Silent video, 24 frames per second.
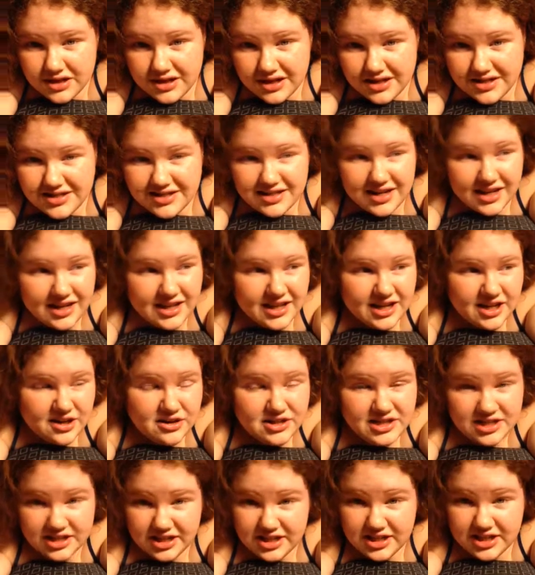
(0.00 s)
it's not like a
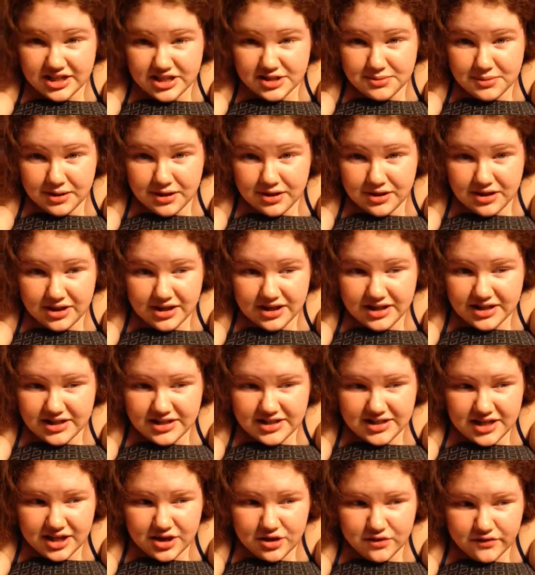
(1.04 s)
ridiculous amount, like
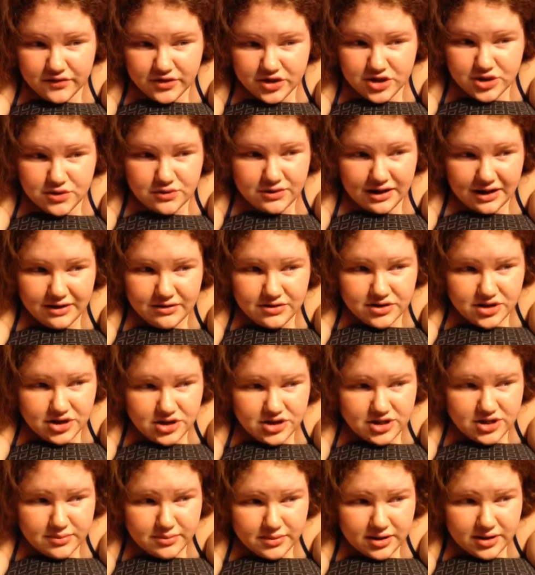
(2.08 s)
it's not over 2000
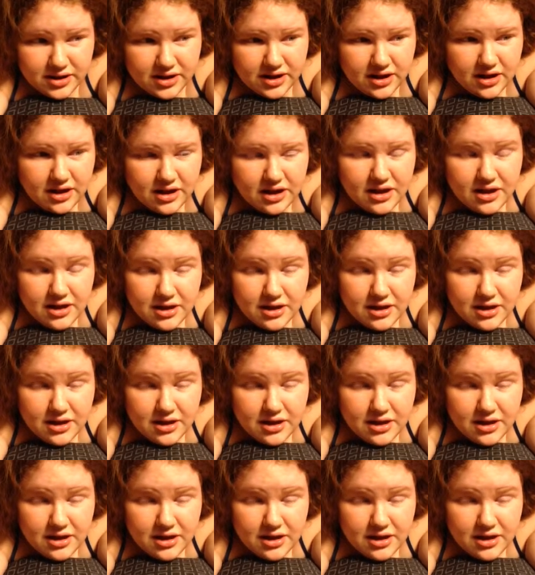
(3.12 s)
or something,